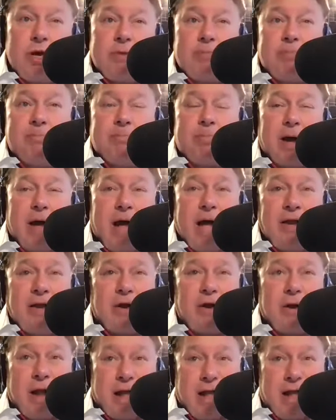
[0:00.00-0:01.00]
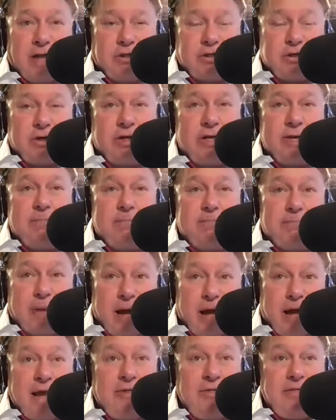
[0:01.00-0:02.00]
a buyer actually
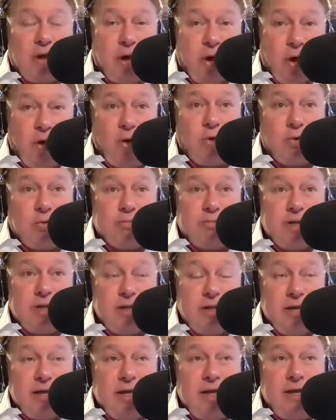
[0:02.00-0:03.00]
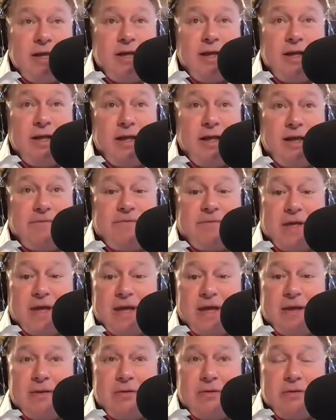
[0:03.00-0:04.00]
buy the home if
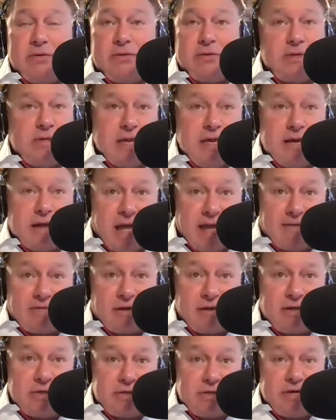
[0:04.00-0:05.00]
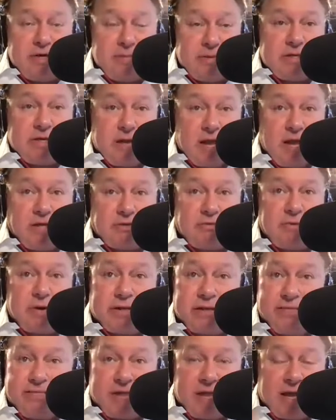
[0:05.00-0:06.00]
they didn't have a legitimate
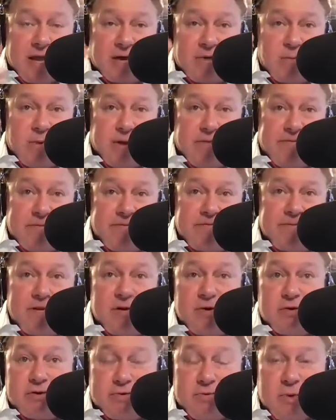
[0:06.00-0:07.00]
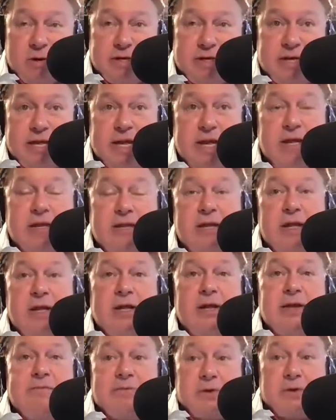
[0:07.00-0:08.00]
contract, if they had to wait 15 or 20 days
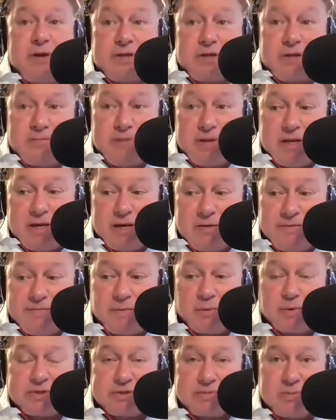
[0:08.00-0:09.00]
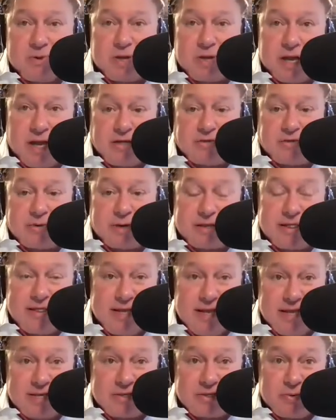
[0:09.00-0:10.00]
for it to be an enforceable contract? And
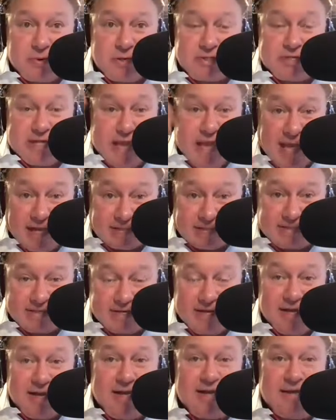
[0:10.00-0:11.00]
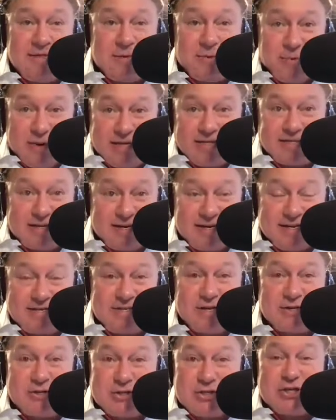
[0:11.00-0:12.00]
the answer is yes. The reason is
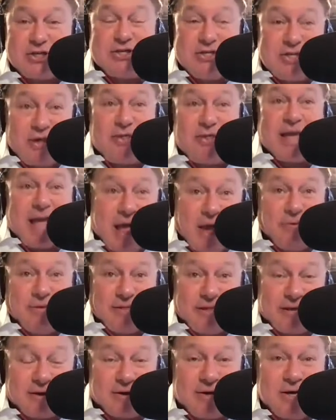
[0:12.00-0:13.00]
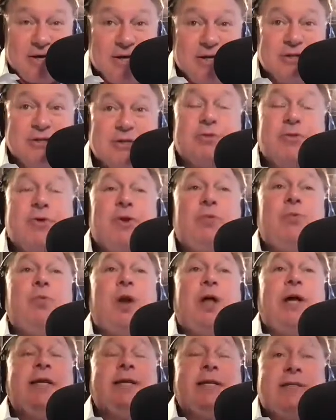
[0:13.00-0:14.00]
there's just nothing out there. So they're
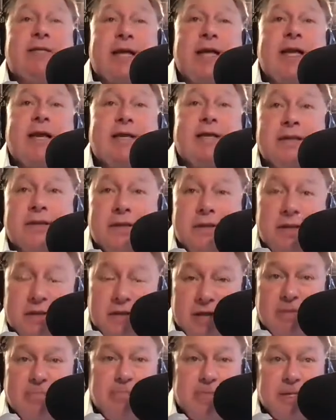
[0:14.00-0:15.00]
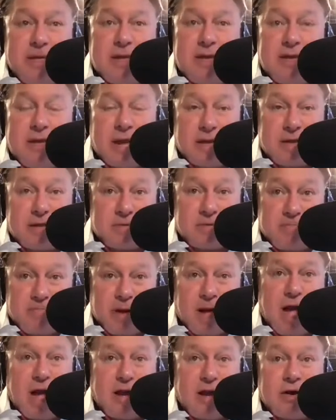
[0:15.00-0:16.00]
willing to take something as a
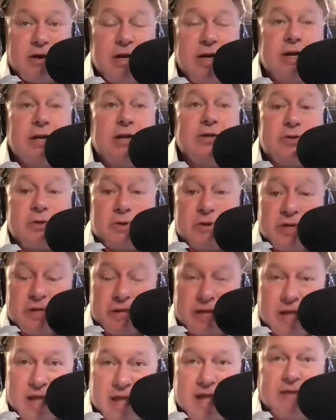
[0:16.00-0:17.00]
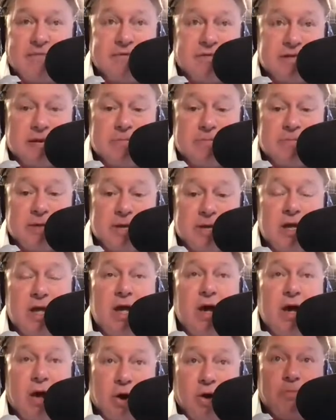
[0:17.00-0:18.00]
buyer to at least have something,
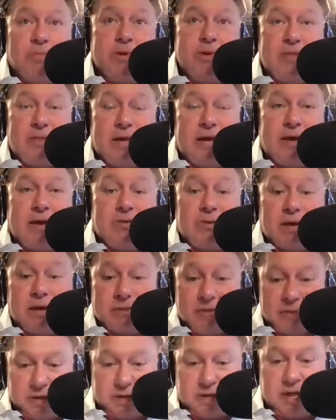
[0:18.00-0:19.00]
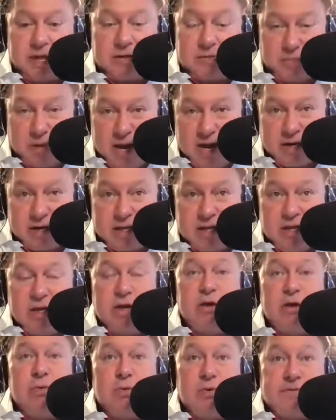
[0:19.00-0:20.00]
hoping that, in this case, Randy
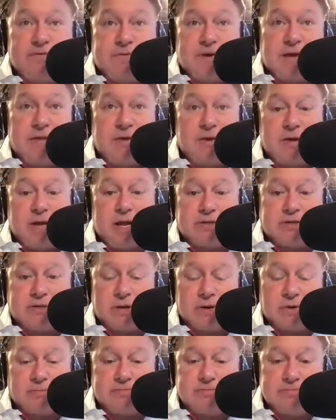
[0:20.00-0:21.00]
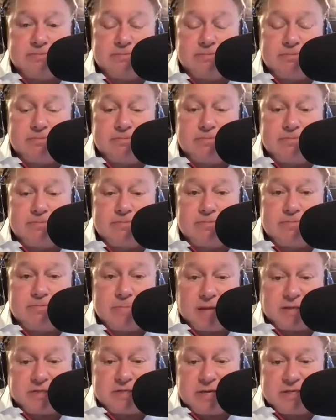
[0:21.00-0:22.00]
will find their next home.
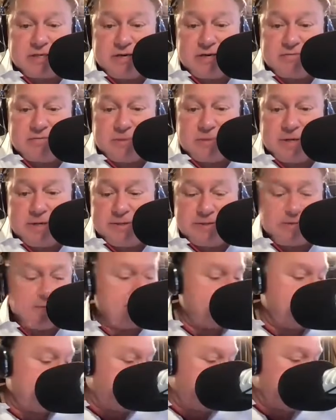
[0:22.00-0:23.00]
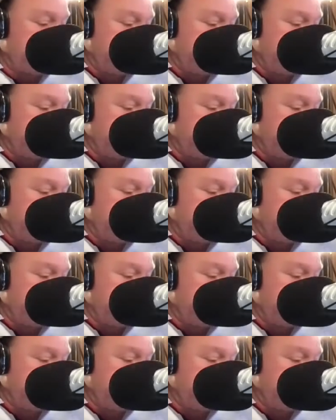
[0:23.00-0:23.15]
Make sense, everybody? Yep.